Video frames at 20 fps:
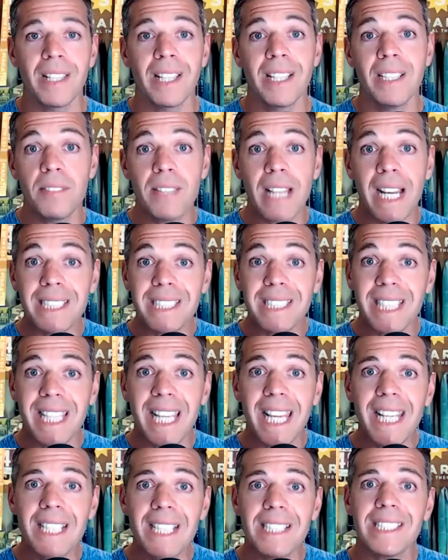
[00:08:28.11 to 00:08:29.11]
And if that's the
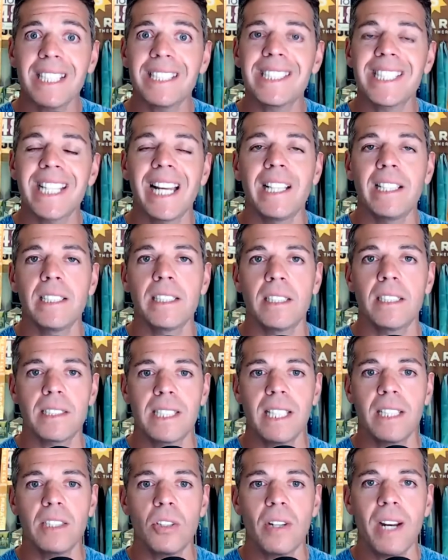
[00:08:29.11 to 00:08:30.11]
case, that's telling us
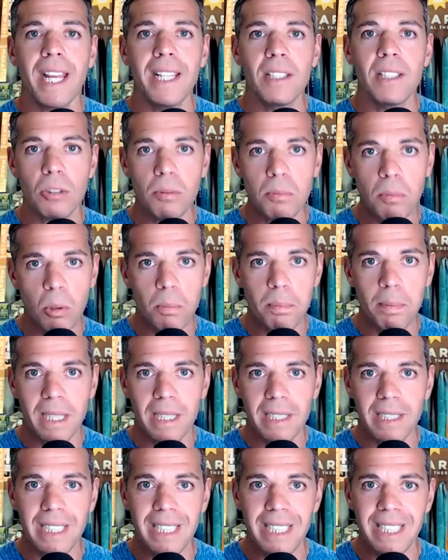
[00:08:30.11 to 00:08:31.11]
that your ankle
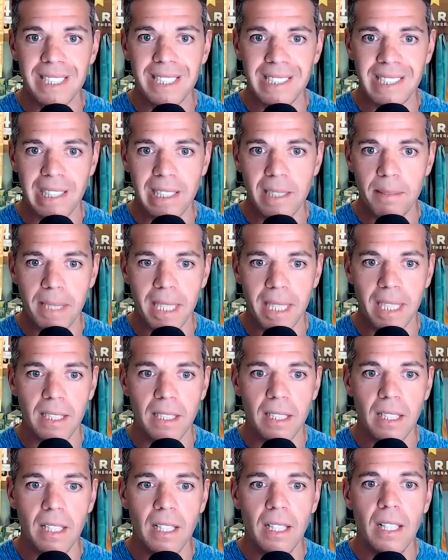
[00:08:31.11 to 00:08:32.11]
mobility is limited.
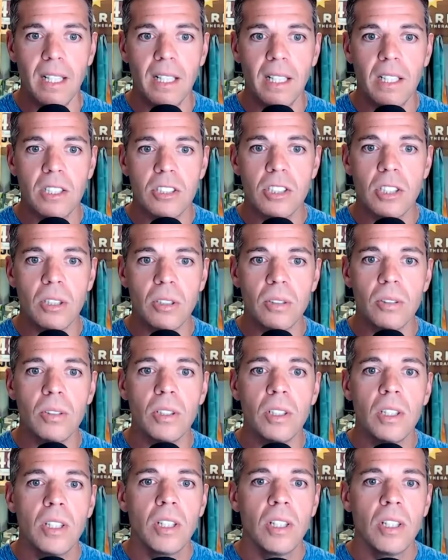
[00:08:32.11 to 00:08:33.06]
So